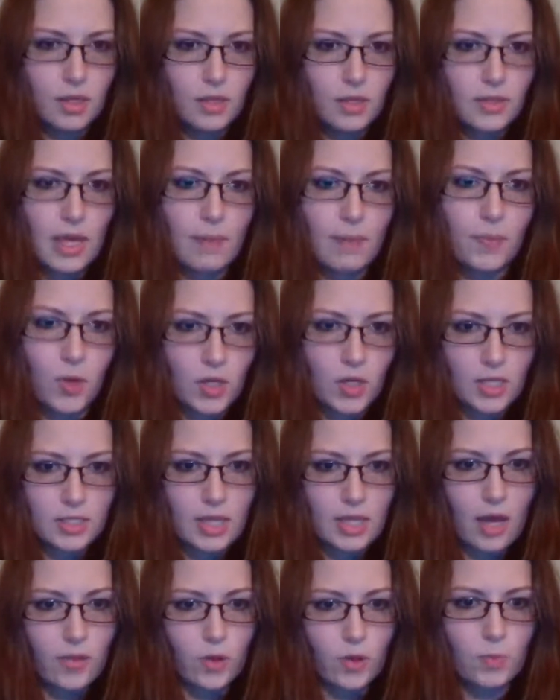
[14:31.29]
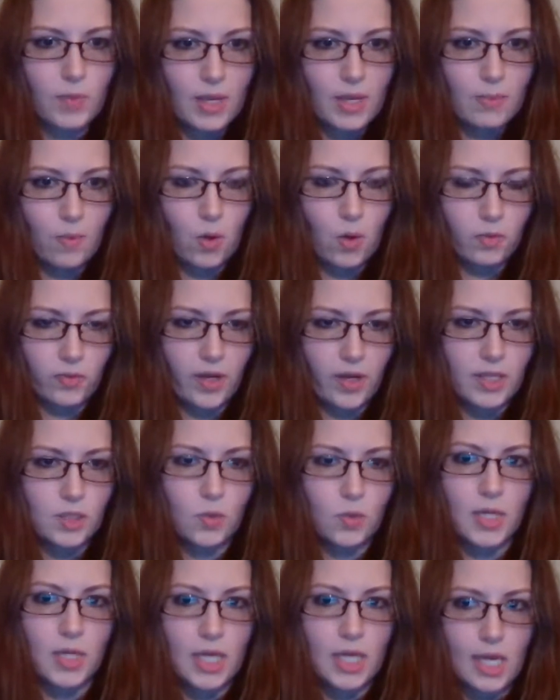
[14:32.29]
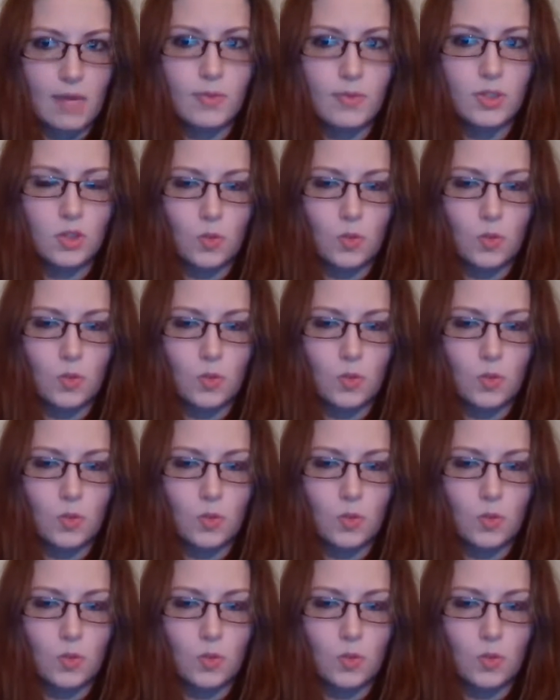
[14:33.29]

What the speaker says: that put his other people at risk when he was